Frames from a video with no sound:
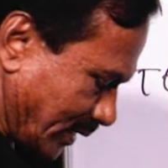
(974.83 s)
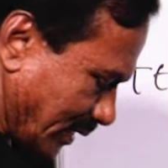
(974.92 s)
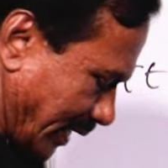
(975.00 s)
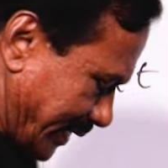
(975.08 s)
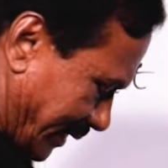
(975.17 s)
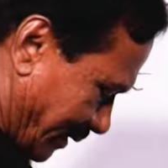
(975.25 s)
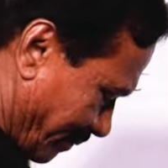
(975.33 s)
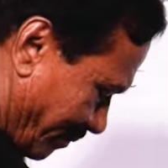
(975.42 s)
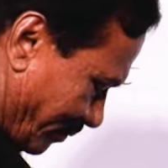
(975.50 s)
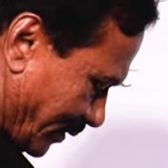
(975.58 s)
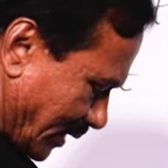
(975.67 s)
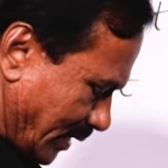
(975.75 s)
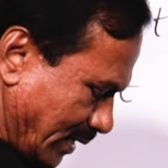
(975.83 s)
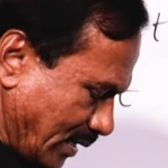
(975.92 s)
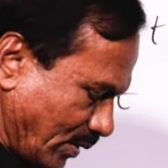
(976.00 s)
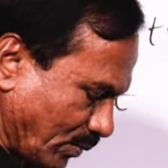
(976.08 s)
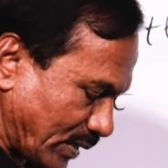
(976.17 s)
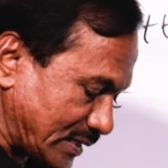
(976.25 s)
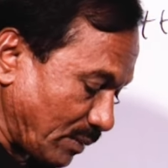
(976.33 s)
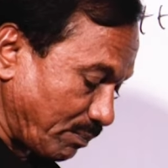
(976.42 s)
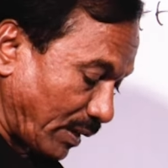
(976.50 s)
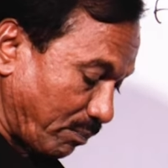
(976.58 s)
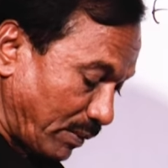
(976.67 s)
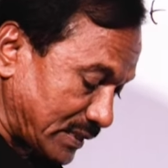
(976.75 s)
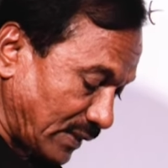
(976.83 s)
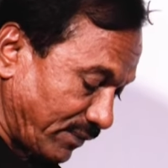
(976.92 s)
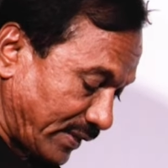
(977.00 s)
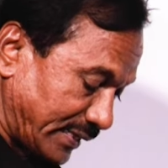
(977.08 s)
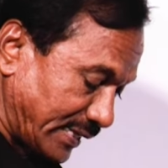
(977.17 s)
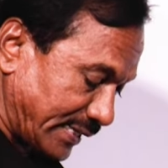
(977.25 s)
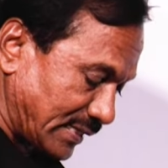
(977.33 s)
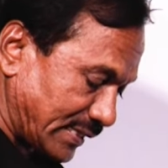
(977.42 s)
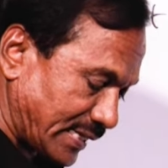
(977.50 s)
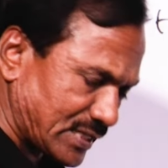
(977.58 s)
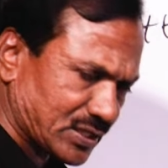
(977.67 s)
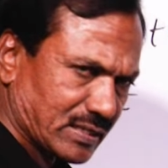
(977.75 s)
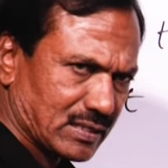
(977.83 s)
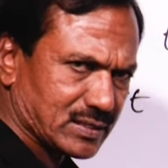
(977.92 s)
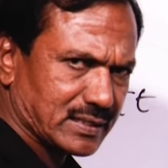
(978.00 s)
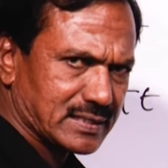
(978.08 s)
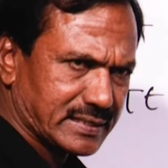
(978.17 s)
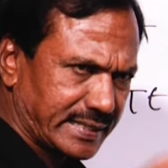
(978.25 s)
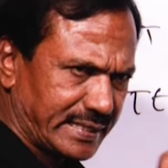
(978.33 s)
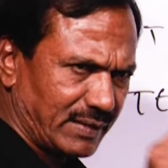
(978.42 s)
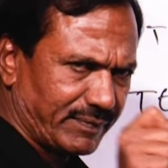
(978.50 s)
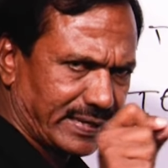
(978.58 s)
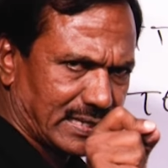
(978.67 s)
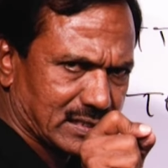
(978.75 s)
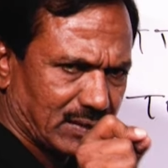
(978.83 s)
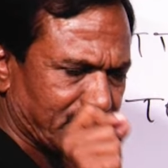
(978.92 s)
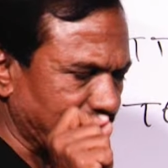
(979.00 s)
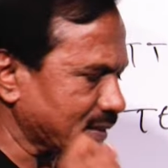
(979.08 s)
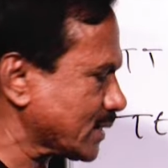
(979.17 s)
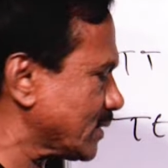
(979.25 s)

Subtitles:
Right? What is the purpose of conducting a test cross? Significance of test